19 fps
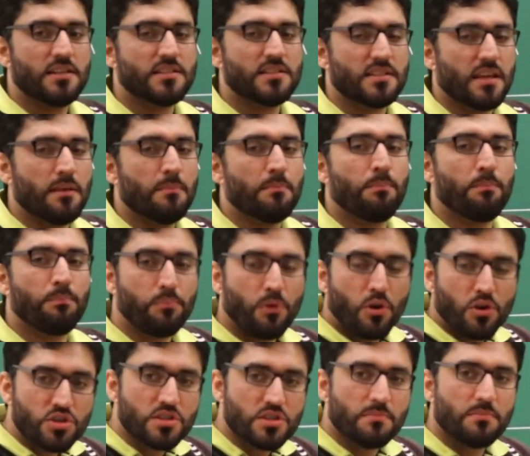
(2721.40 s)

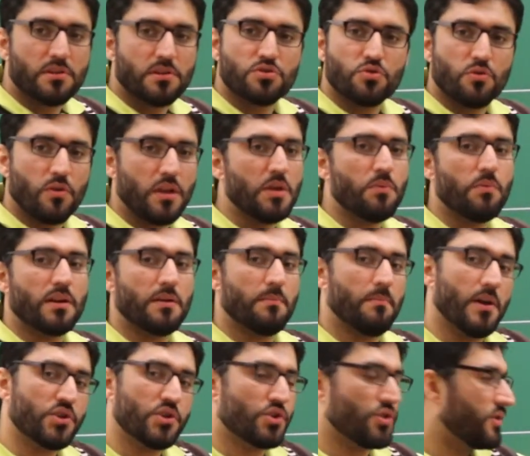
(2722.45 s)
impossible to even
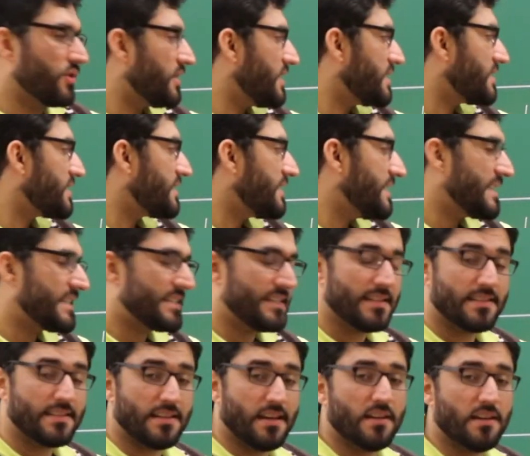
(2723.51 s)
measure this
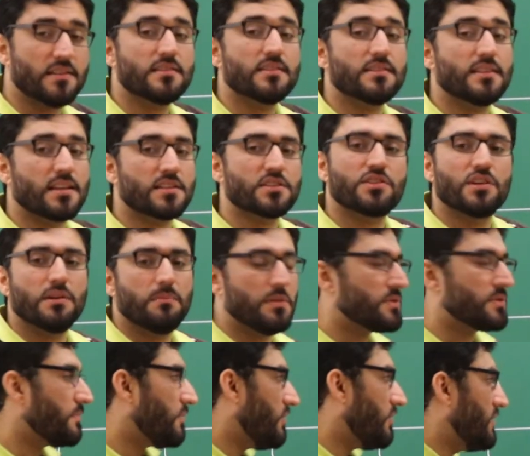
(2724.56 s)
distance. This is extremely
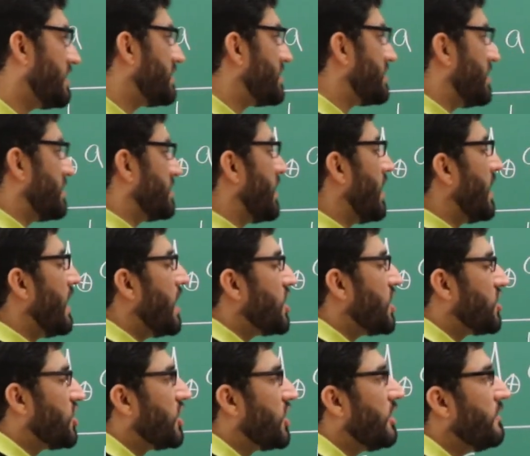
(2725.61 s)
small distance.
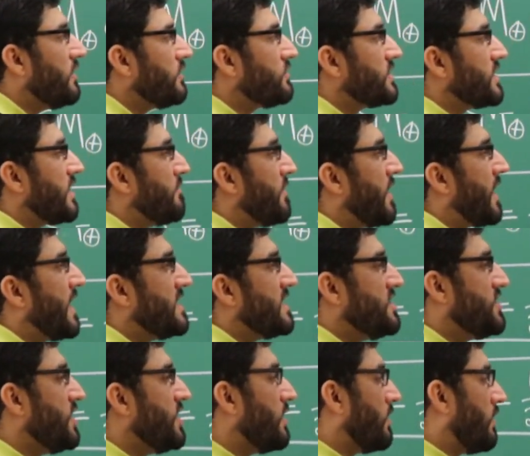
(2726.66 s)
To give you some
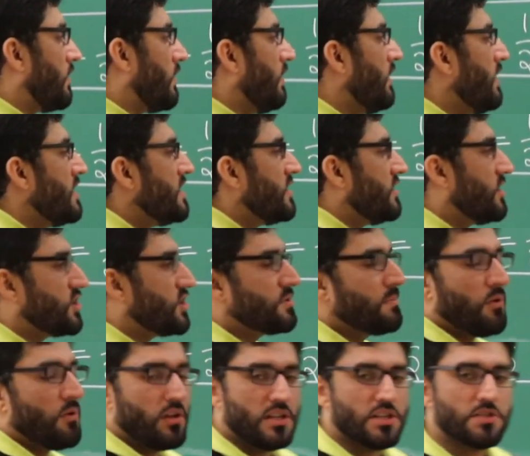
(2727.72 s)
idea, the
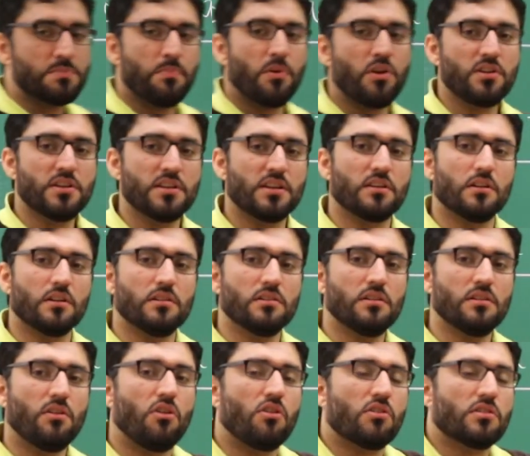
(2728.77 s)
smallest
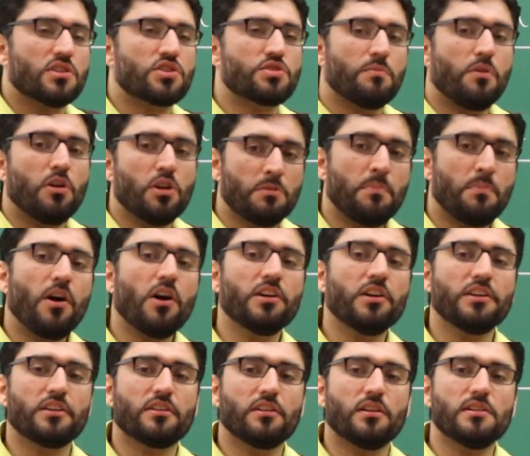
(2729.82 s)
particle or the small
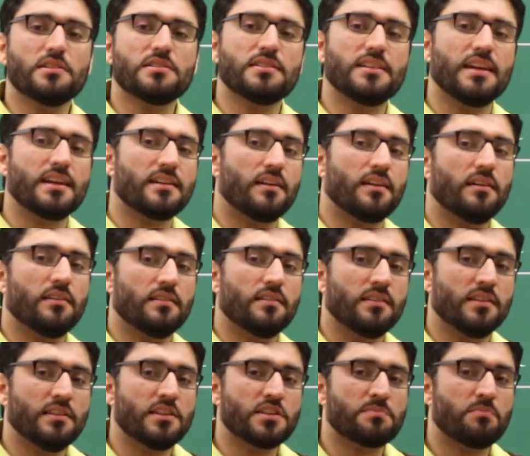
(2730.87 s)
particles are
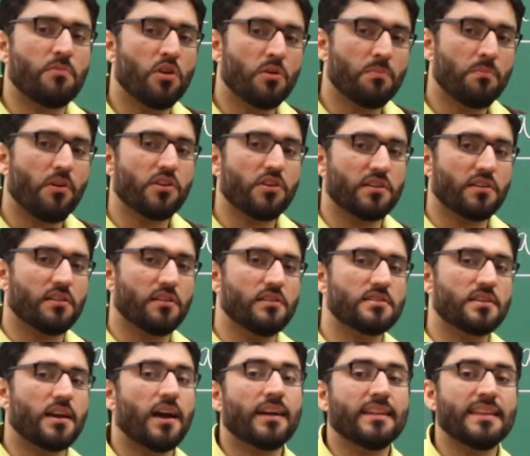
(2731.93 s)

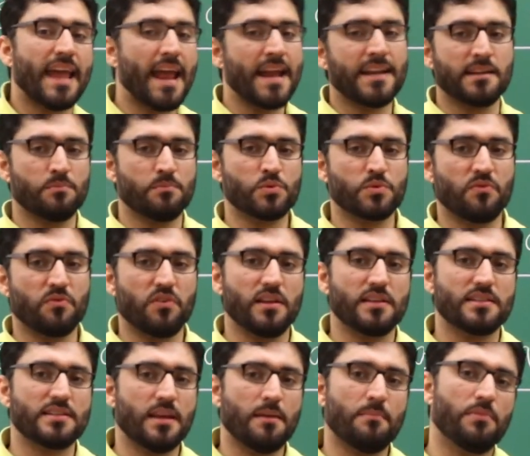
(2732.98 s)
the atoms, for
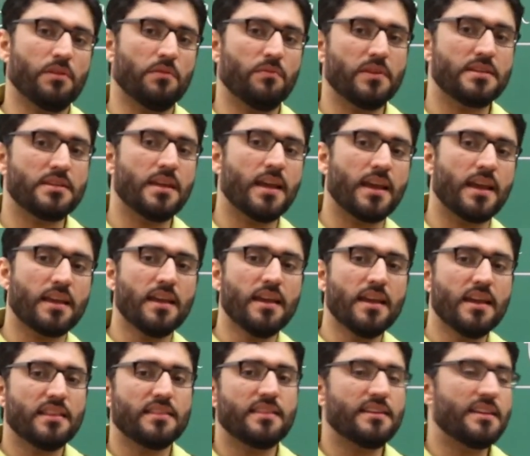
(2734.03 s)
example. We take
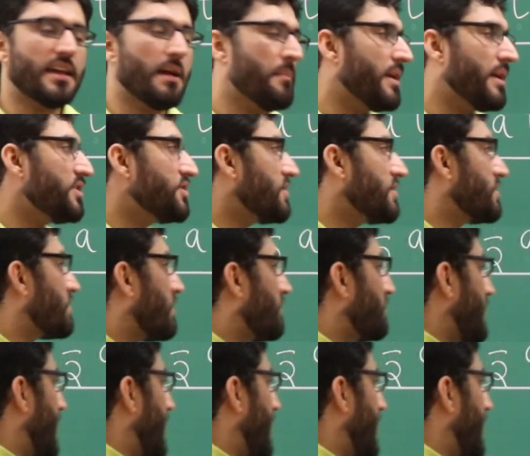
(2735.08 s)
the dimensions of the